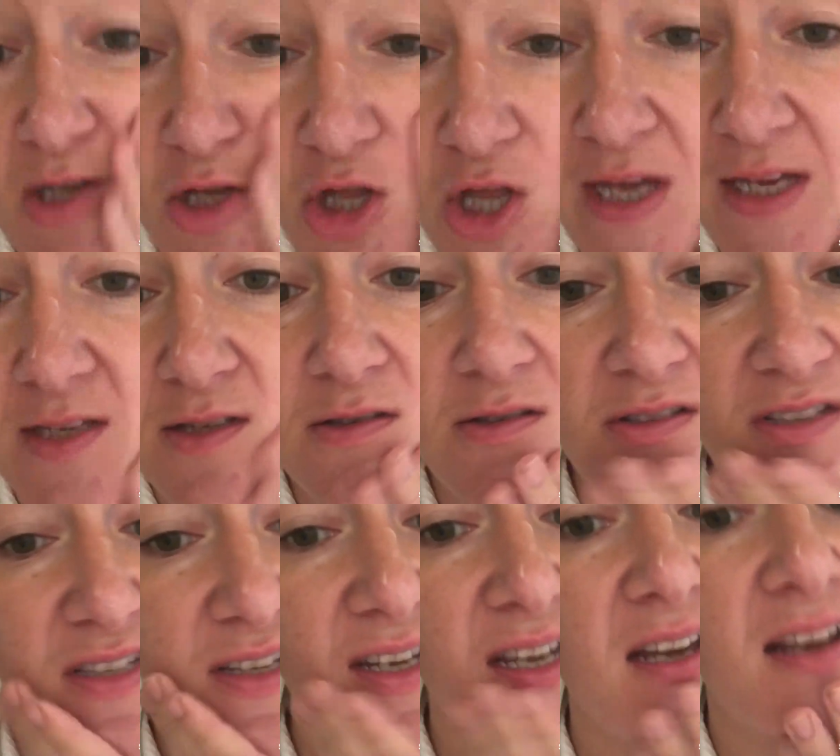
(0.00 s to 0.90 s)
Gentle
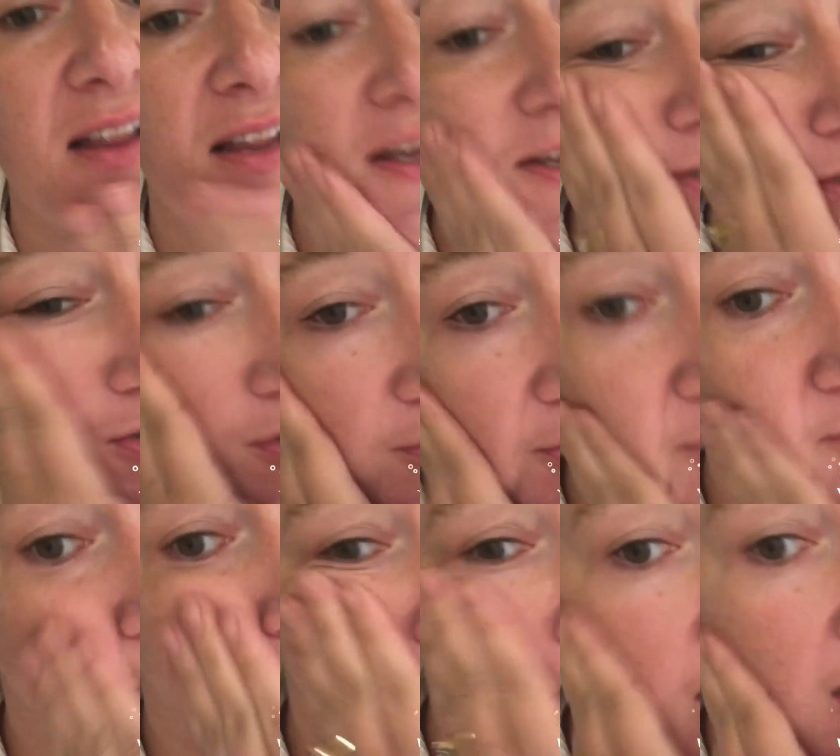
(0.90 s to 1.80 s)
Skin Cleanser on
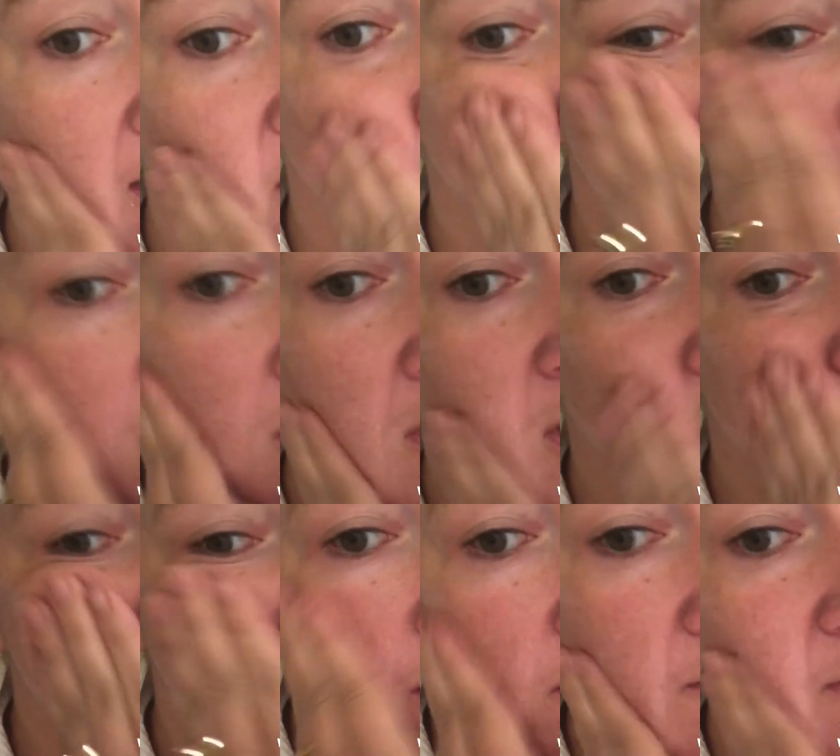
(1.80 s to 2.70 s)
right now.
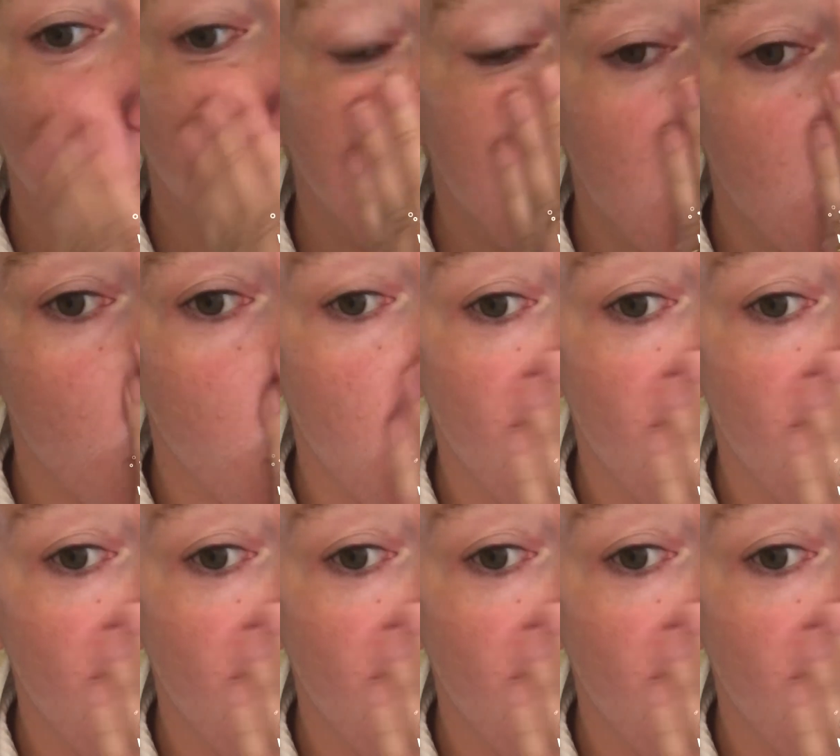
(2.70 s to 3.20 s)
I'm just